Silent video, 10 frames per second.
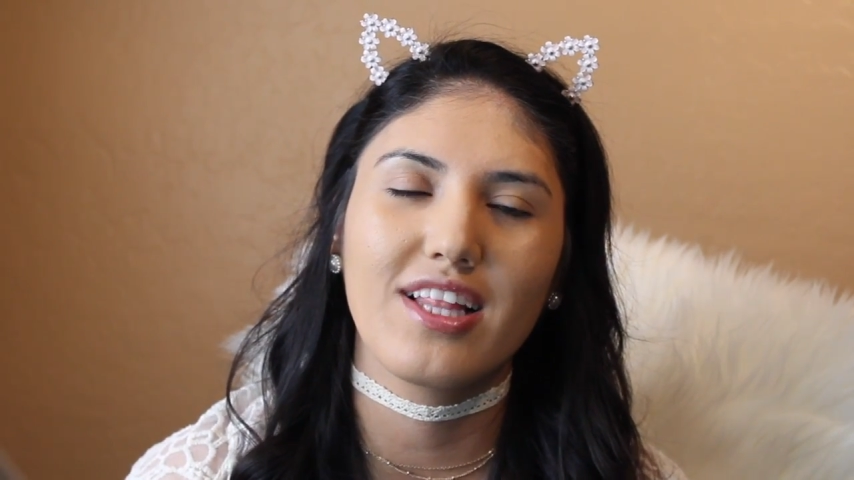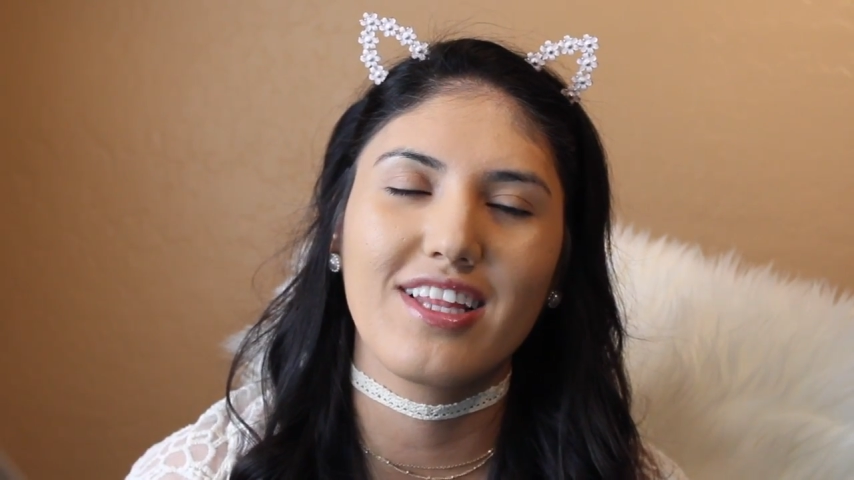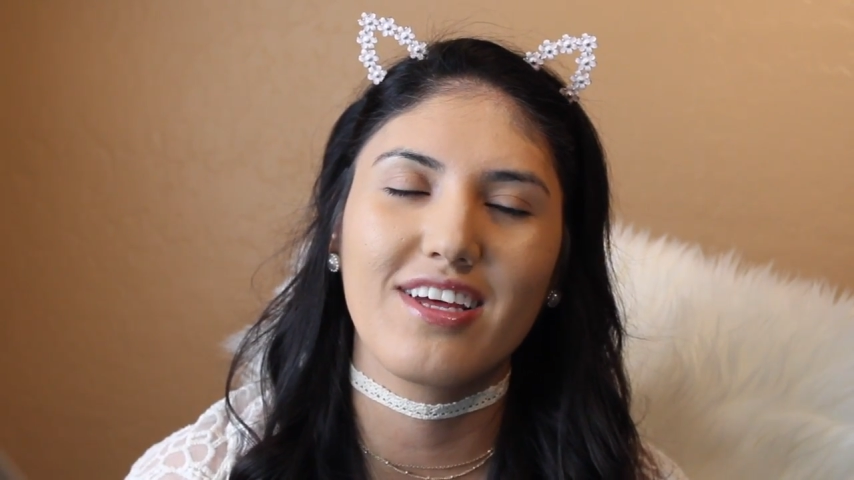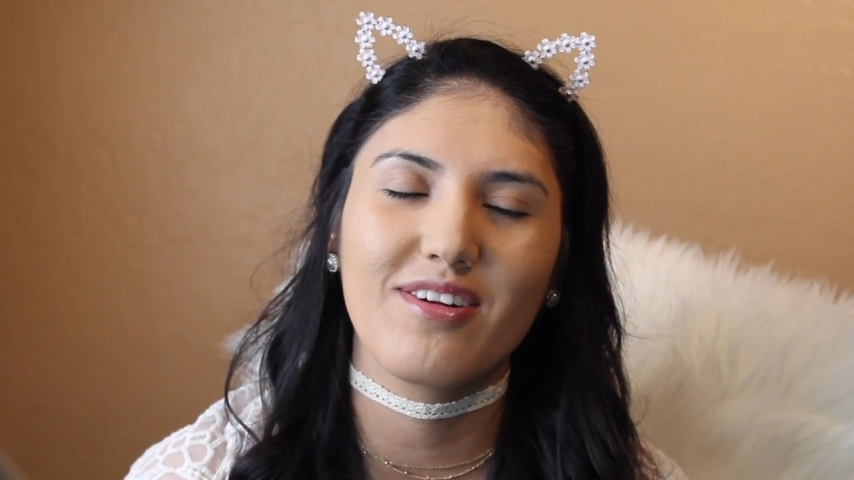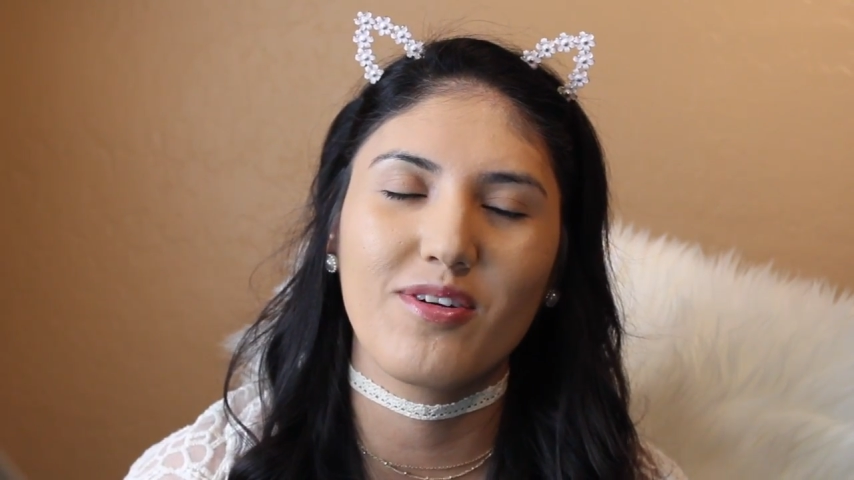
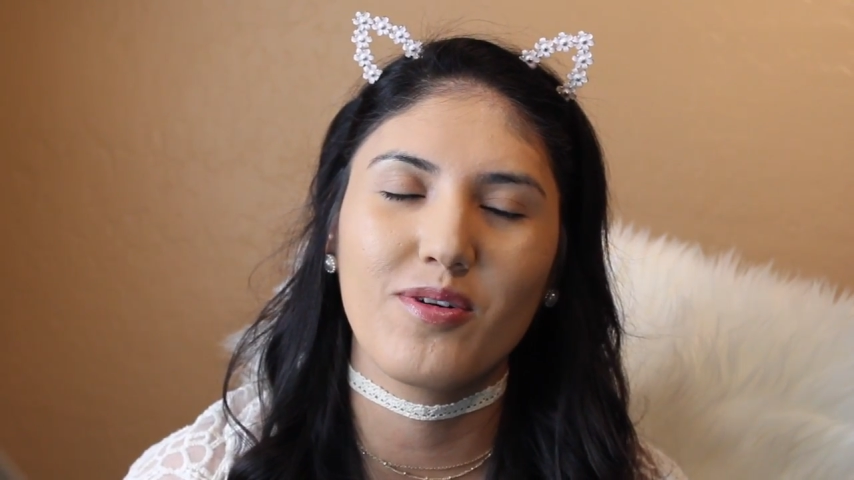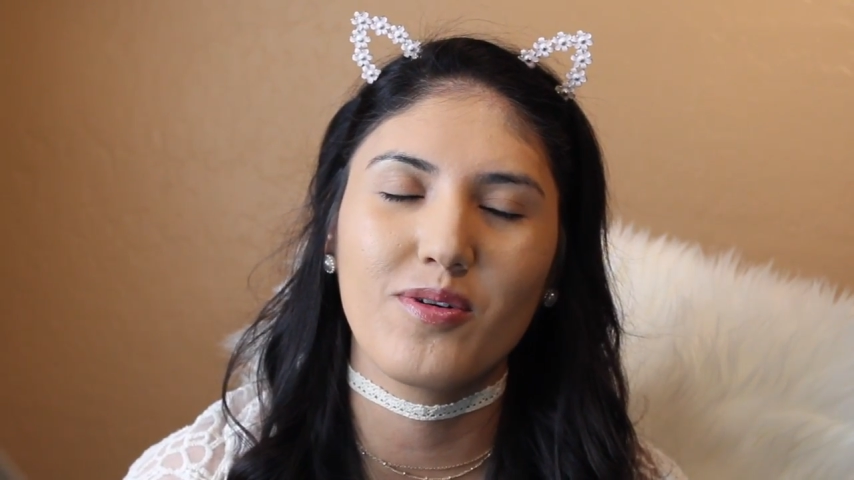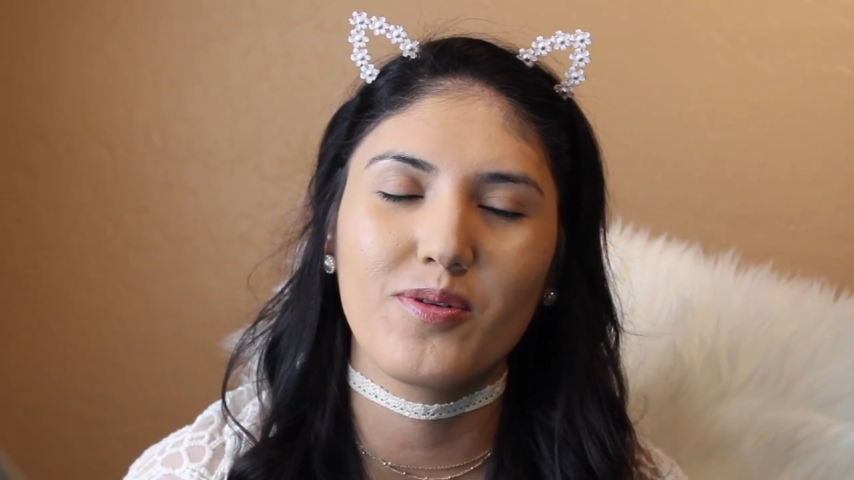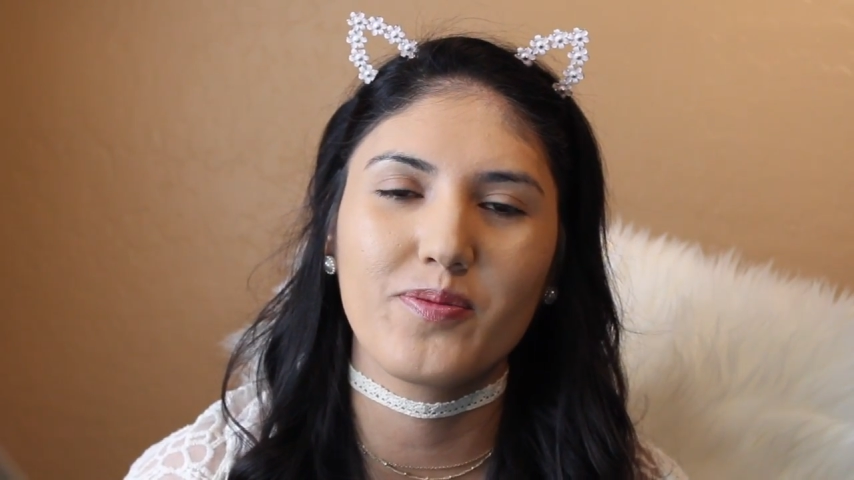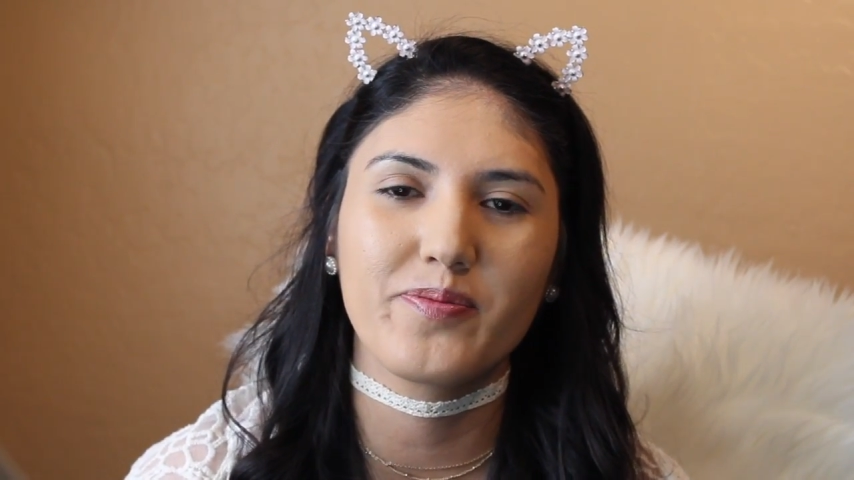
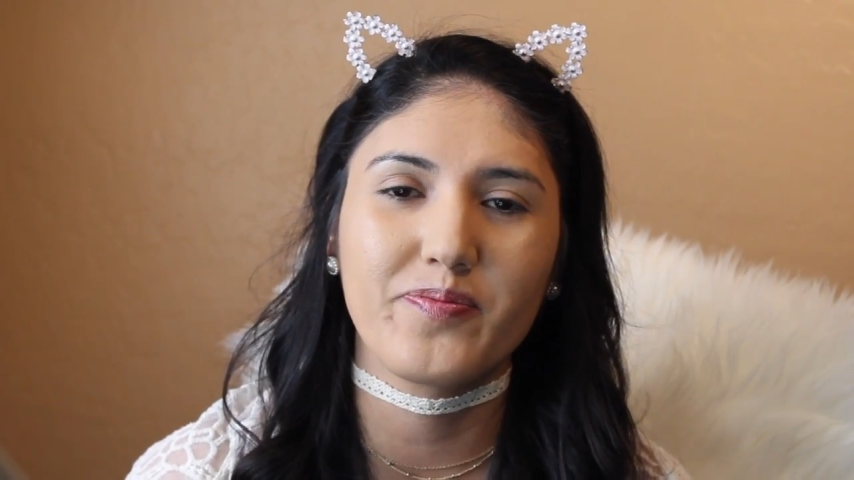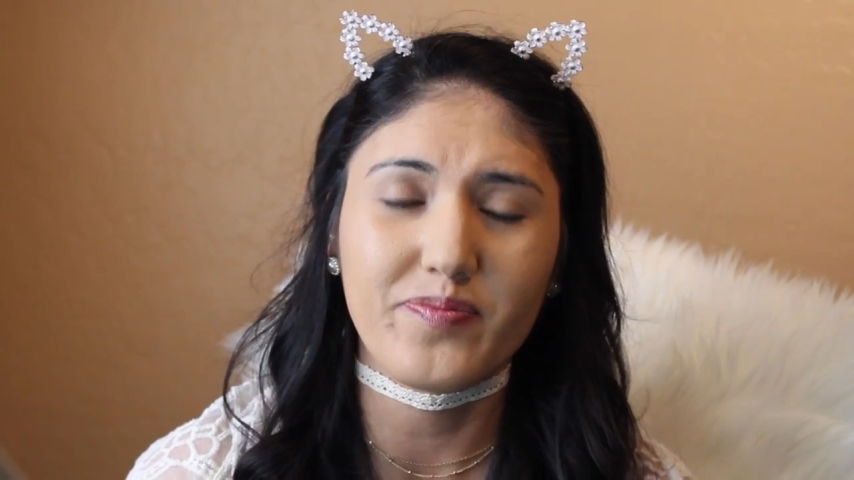little